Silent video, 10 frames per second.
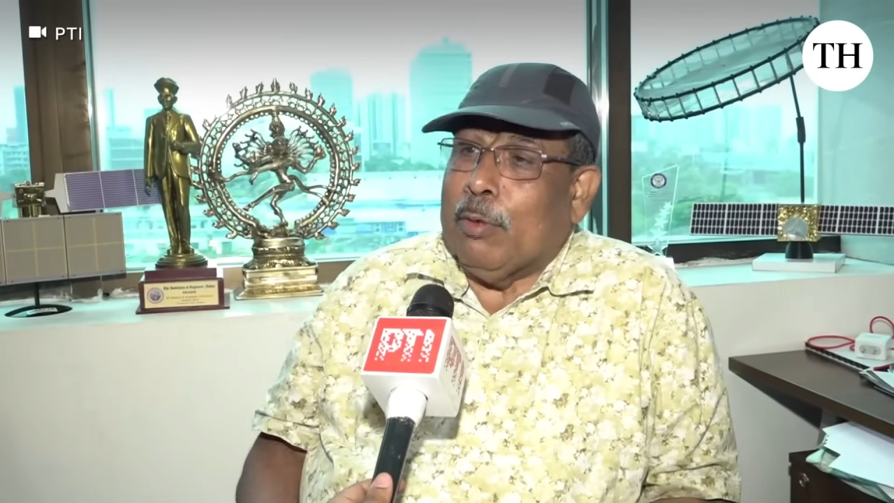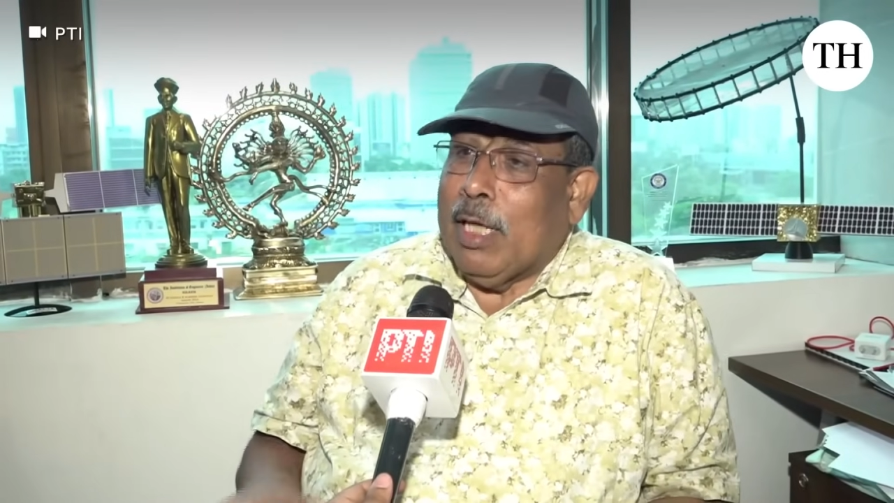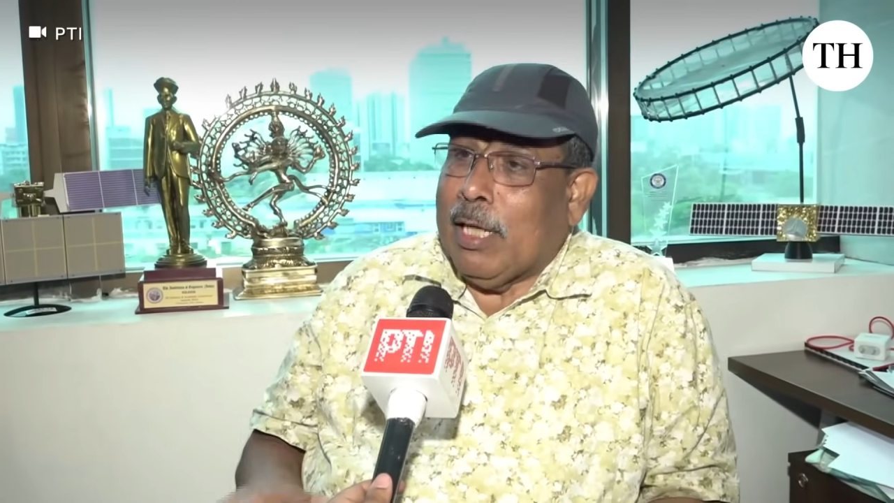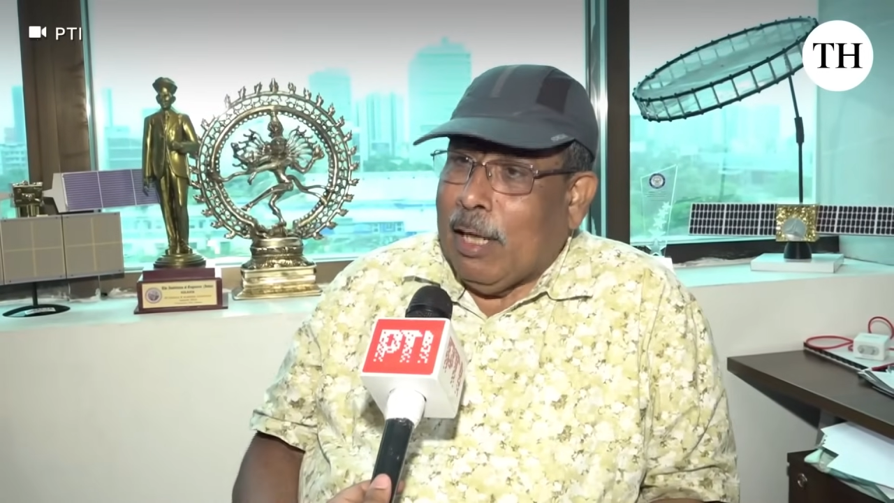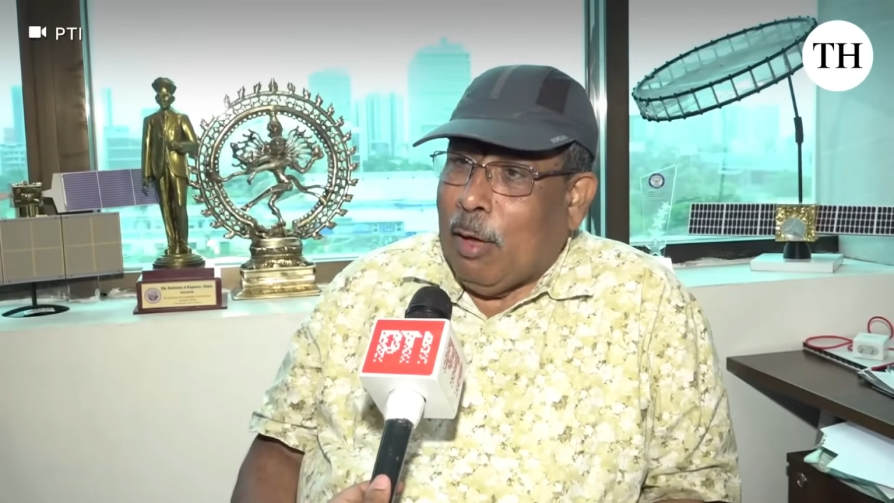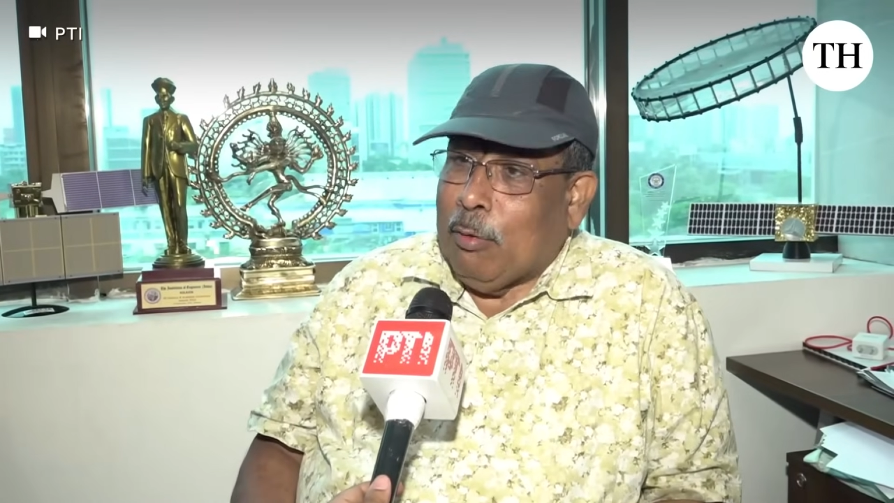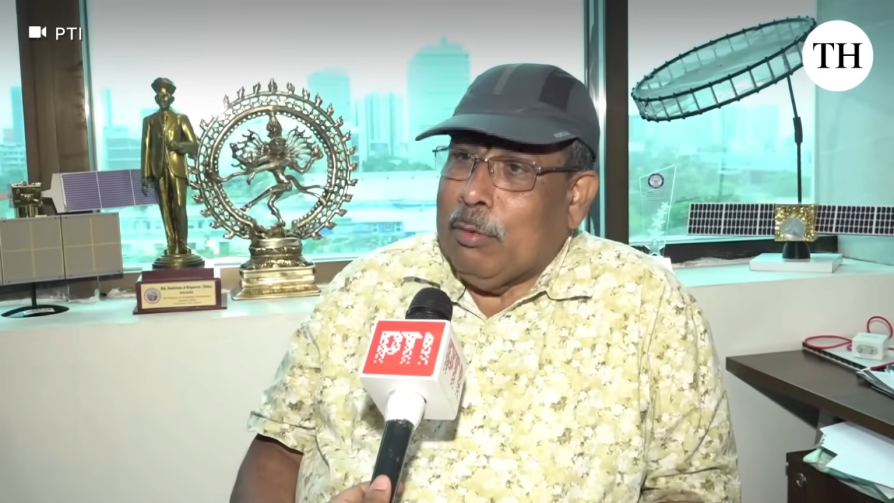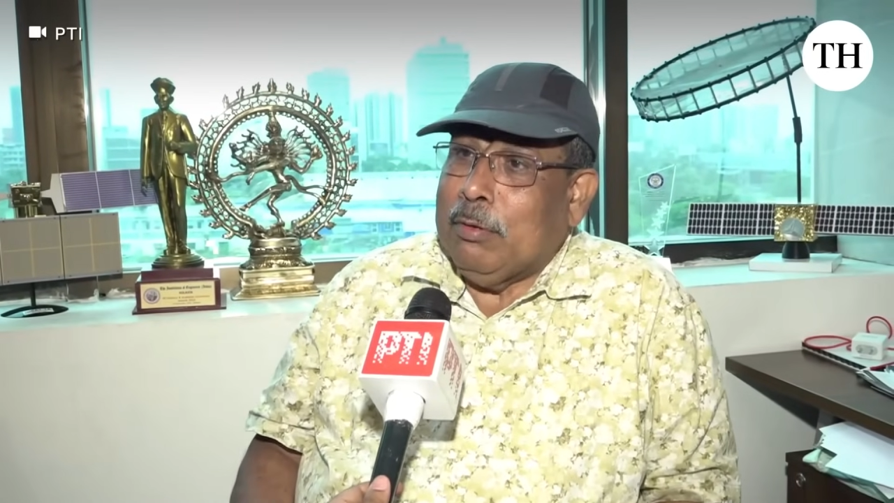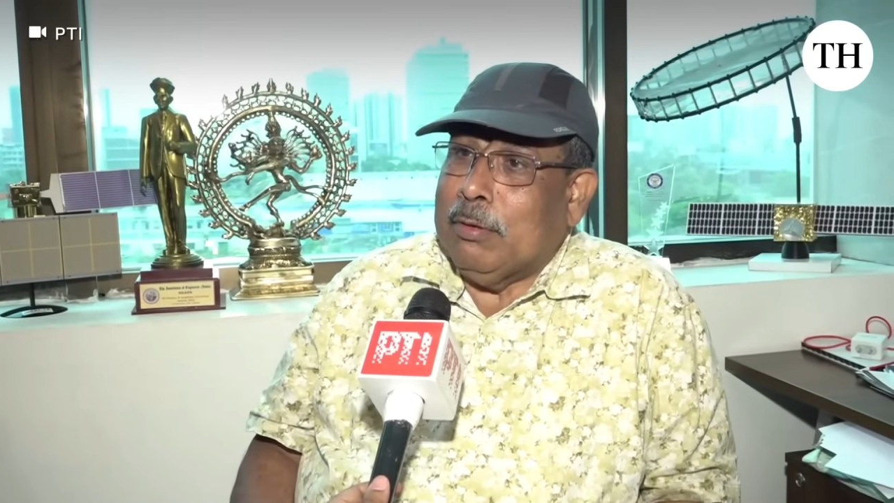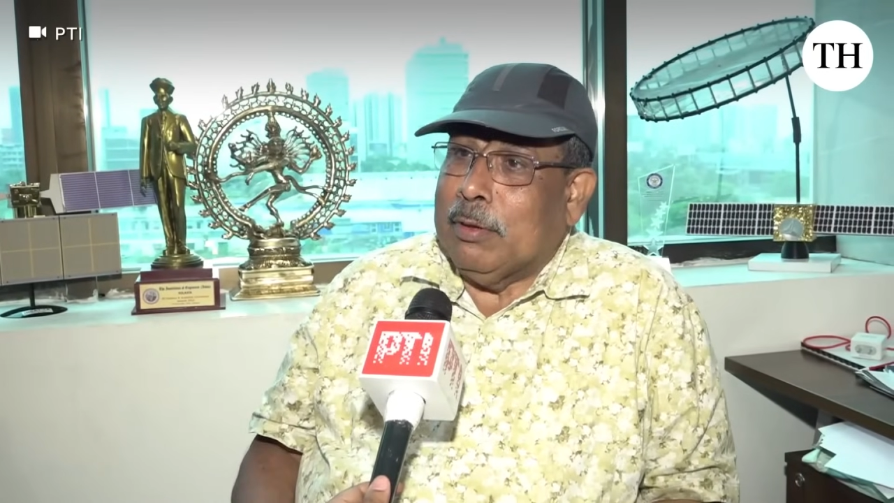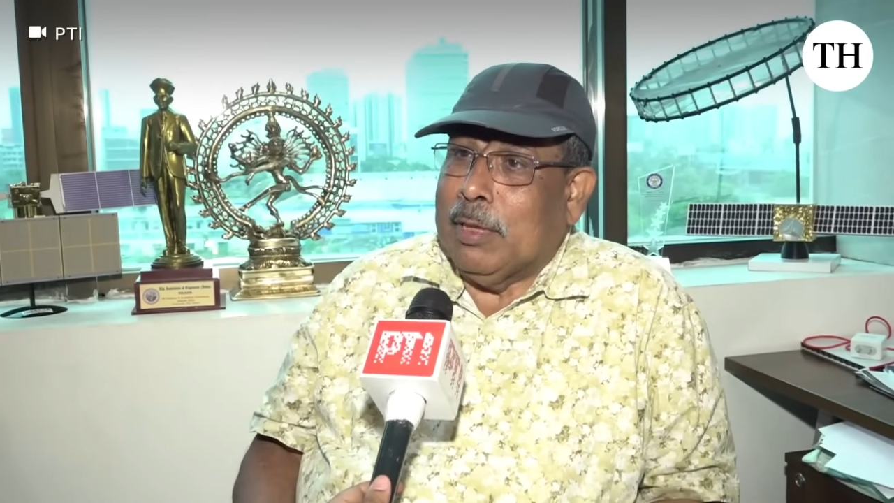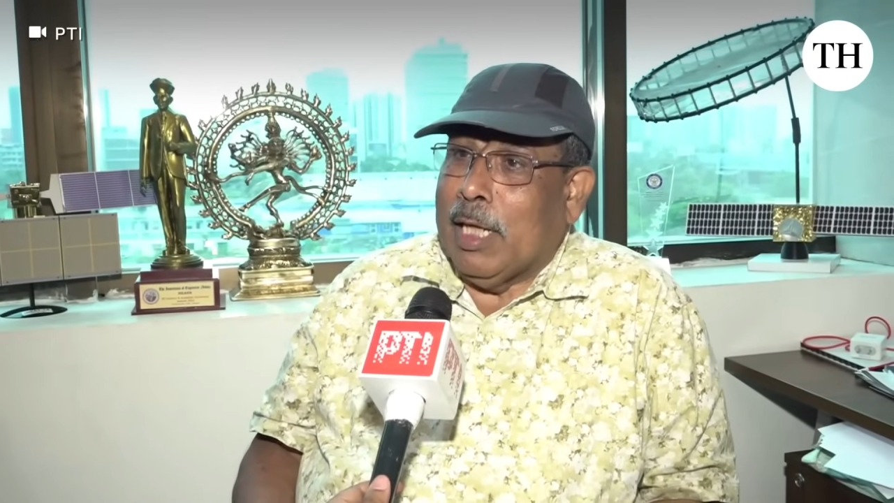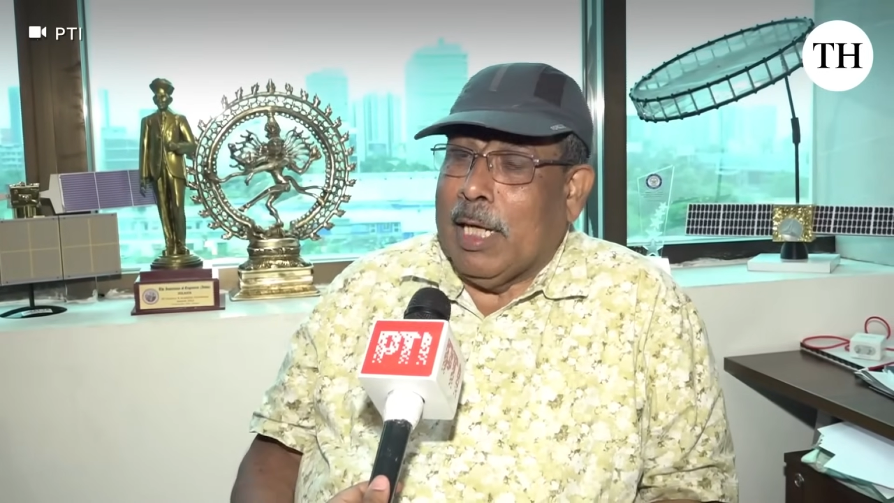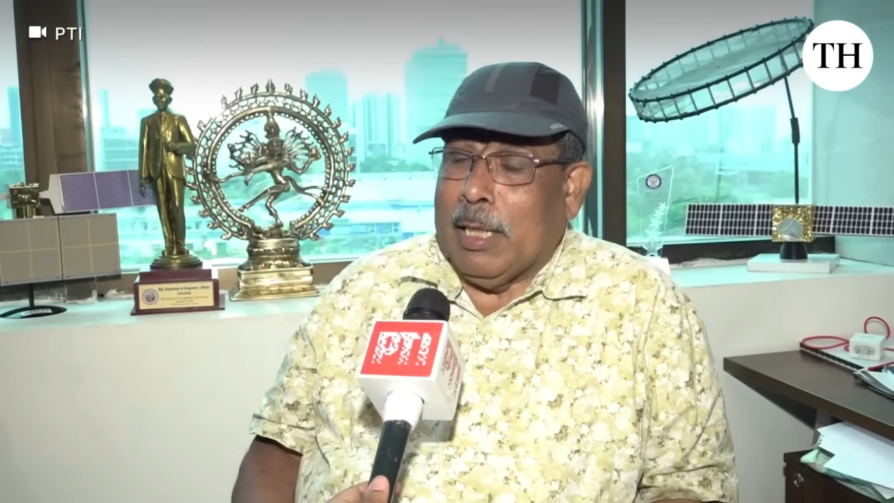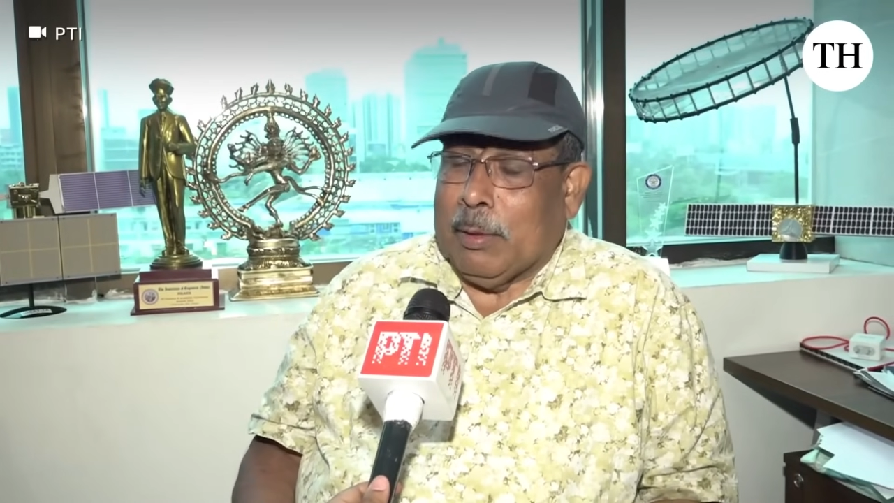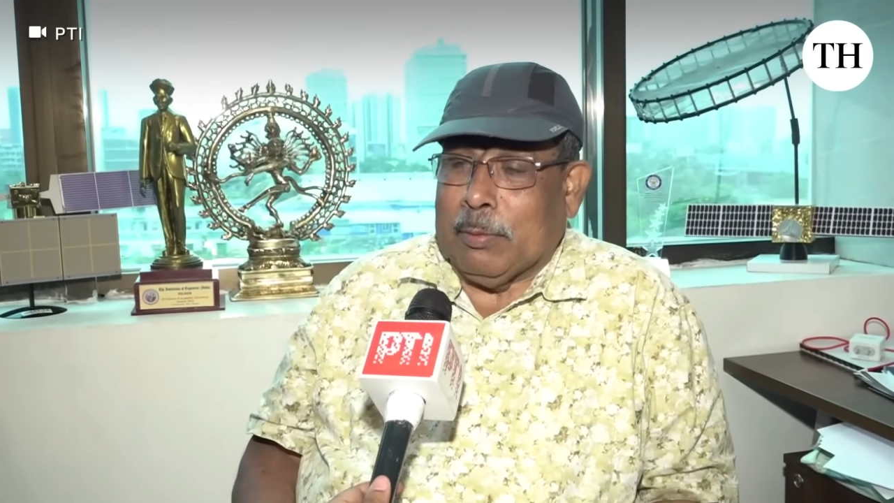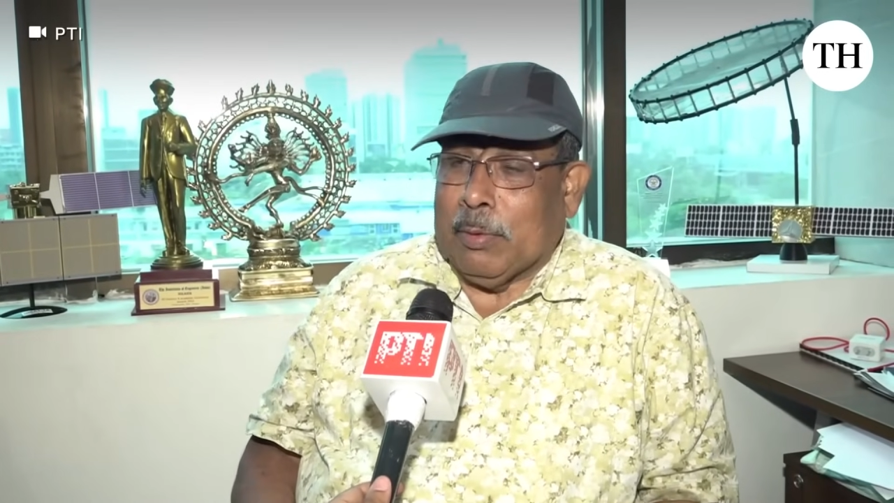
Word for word: the cloud and